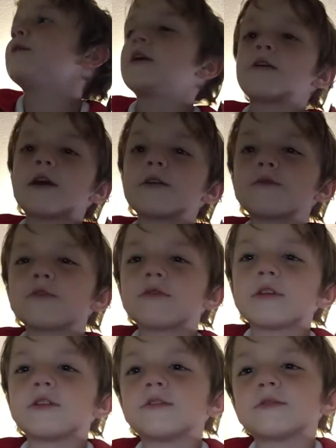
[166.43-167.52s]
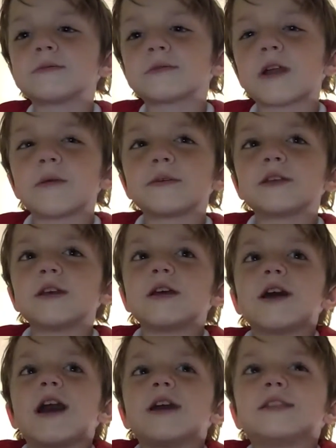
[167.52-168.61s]
Thank you guys for 22 subscribers.
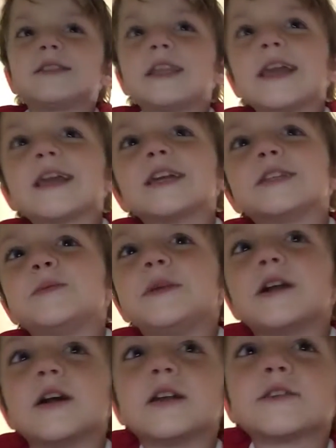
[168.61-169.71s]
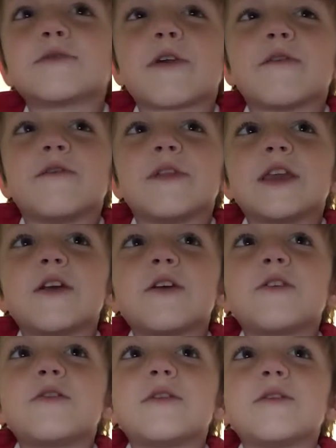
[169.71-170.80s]
I think it's because of our
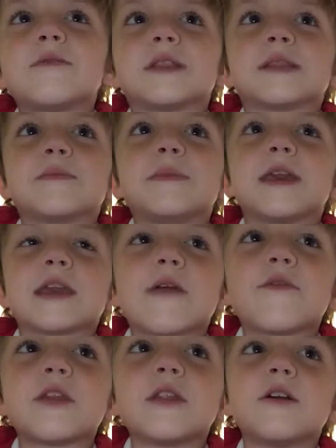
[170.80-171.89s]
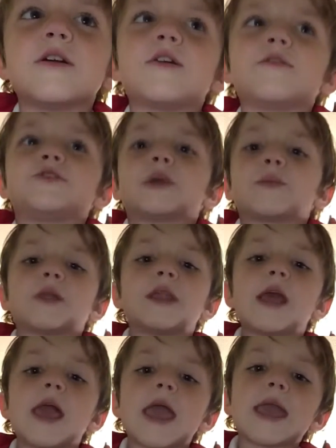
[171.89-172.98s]
video with me and Kevin on the trampoline.
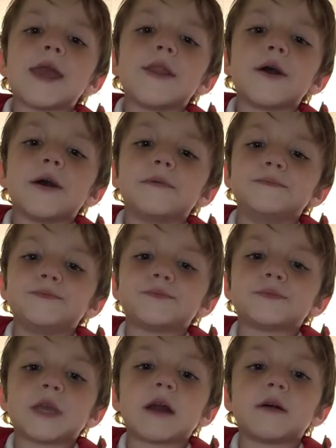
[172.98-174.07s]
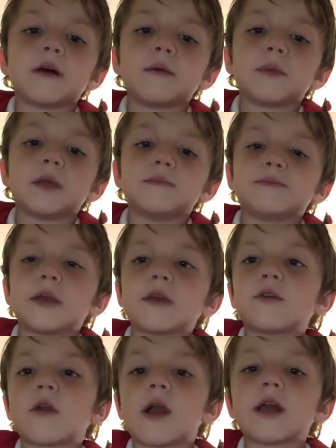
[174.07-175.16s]
And yeah, I mean, thank
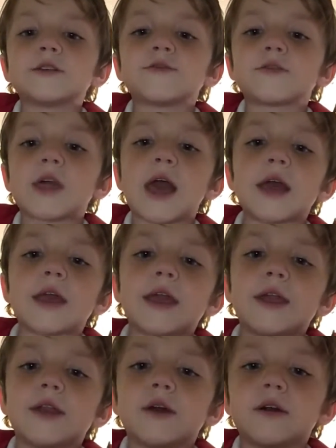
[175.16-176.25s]
you guys for that. And